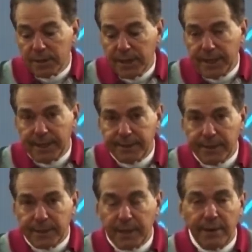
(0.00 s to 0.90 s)
And I
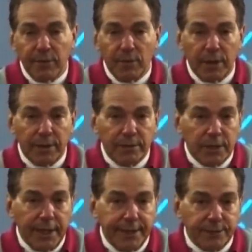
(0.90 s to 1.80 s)
think that every one of those
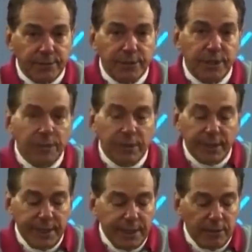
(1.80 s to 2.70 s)
guys will see what they
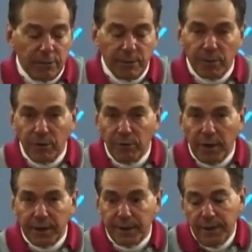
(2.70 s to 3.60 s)
need to improve
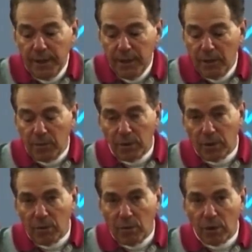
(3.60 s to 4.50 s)
on, and we'll go
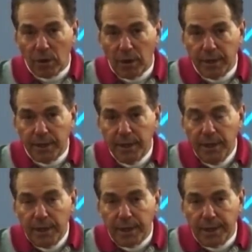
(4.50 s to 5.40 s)
to work on it
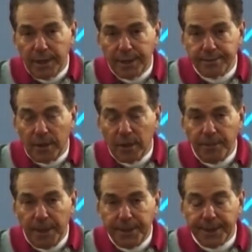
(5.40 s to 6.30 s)
um, on
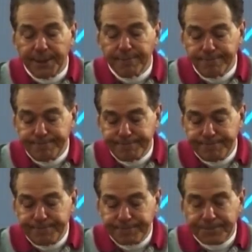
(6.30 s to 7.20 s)
Monday.
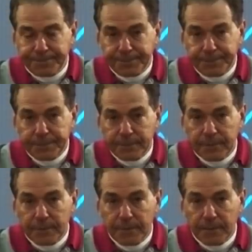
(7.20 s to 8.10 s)
Go
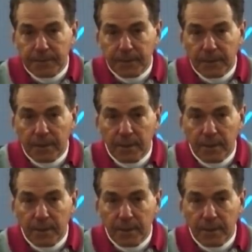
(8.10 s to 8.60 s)
to Aaron Suttles.